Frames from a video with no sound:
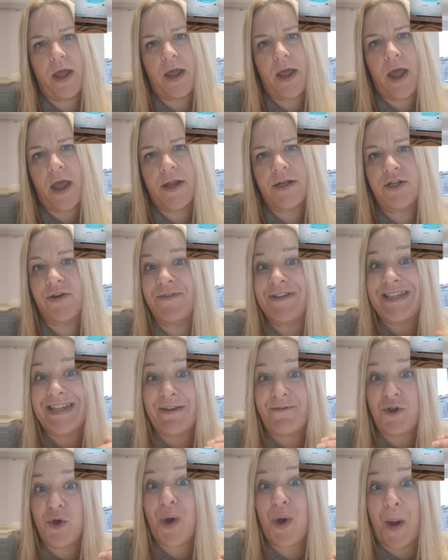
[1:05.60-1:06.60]
And obviously,
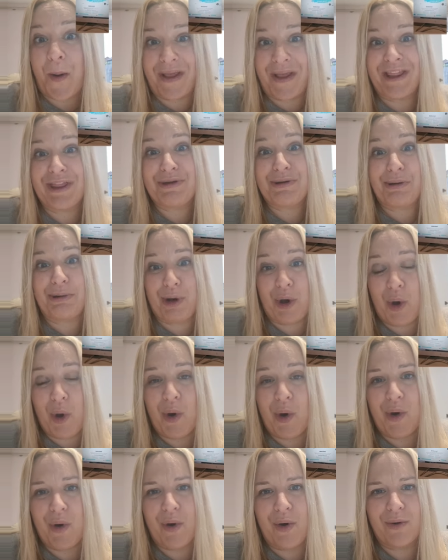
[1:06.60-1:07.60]
if you're going through
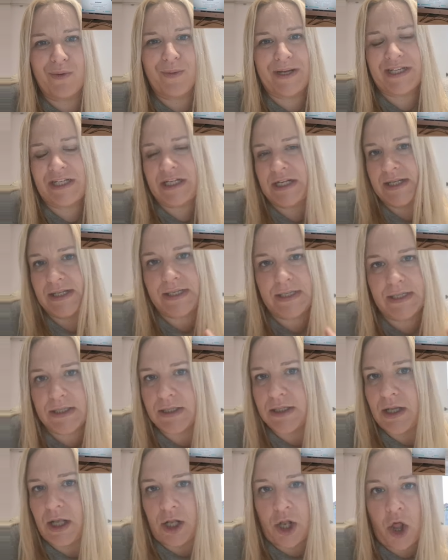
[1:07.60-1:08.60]
court, which is
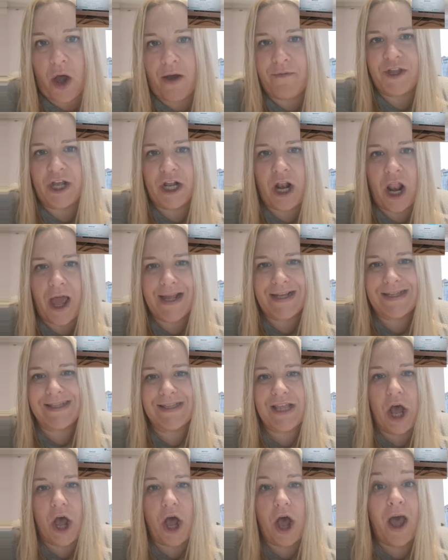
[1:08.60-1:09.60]
a lot of the clients
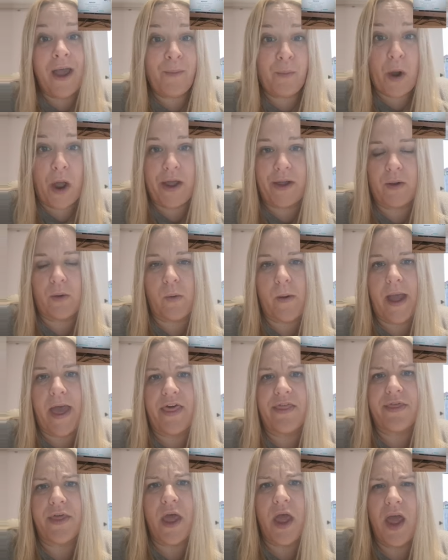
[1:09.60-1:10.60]
that I work
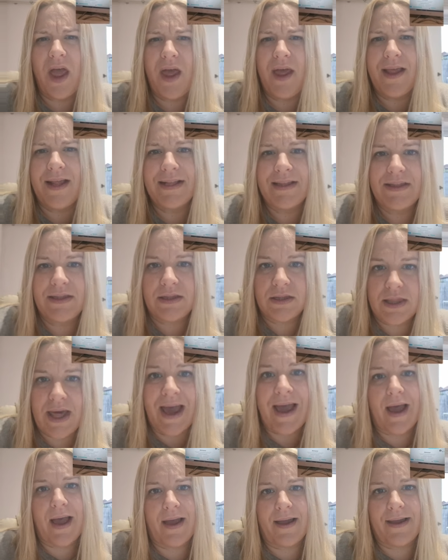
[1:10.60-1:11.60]
with,
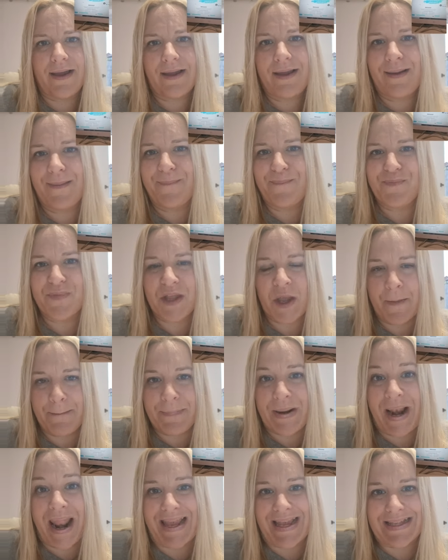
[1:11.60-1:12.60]
that can
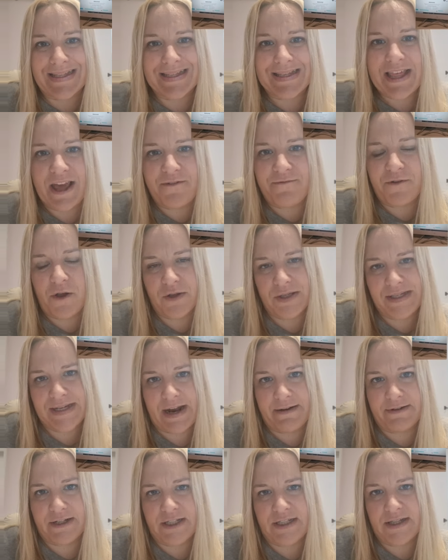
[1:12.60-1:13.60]
play into their false
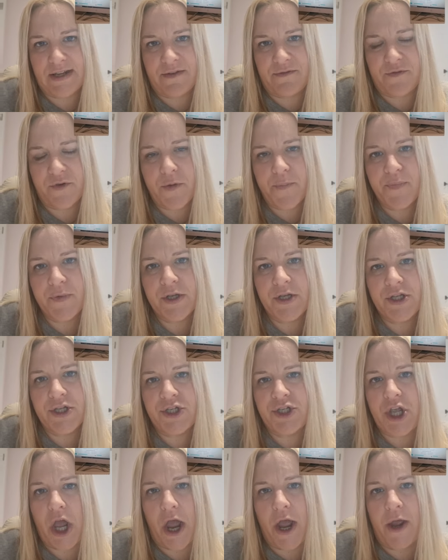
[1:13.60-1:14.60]
narrative.
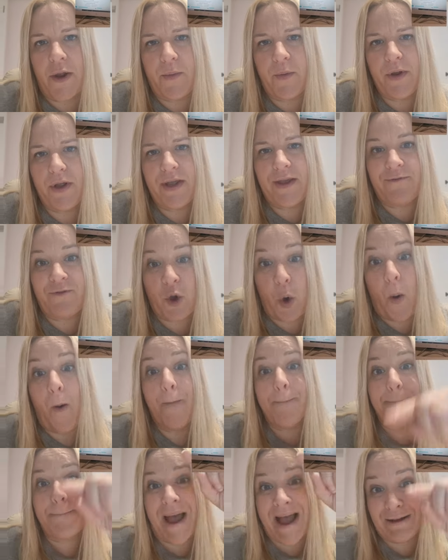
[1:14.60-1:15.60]
So if
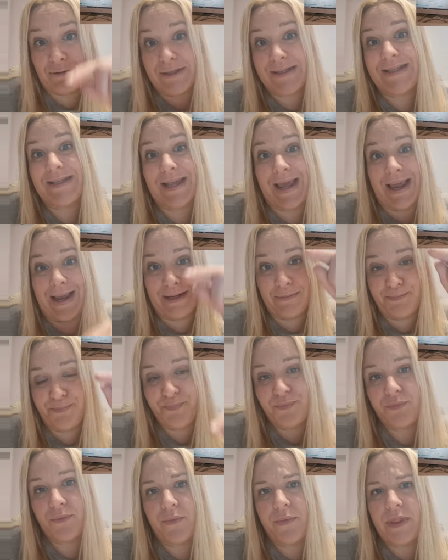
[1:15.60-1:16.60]
you're bouncing,
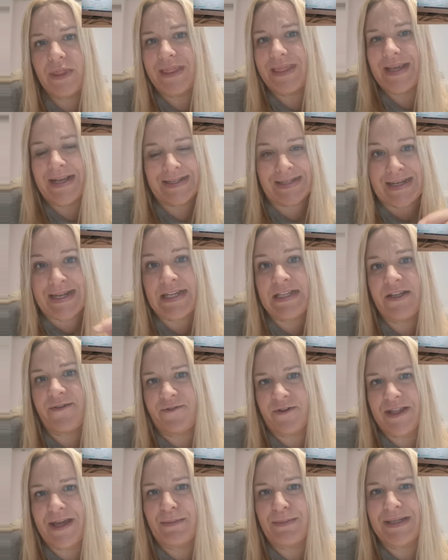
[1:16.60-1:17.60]
it's easy
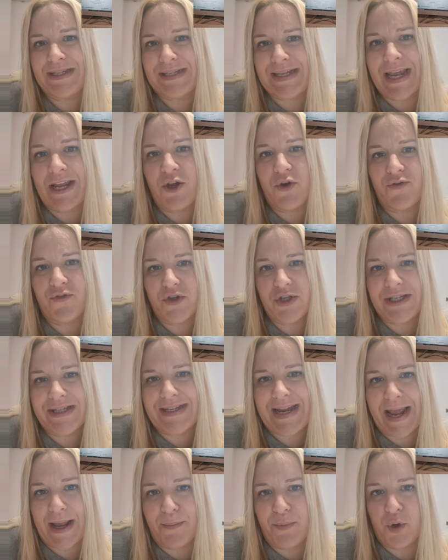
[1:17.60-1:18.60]
for them to say you're
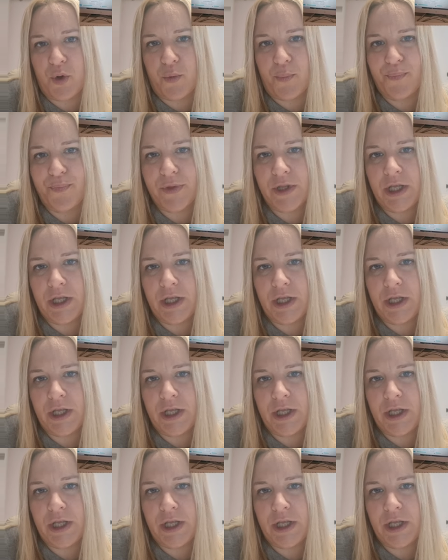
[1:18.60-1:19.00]
unstable.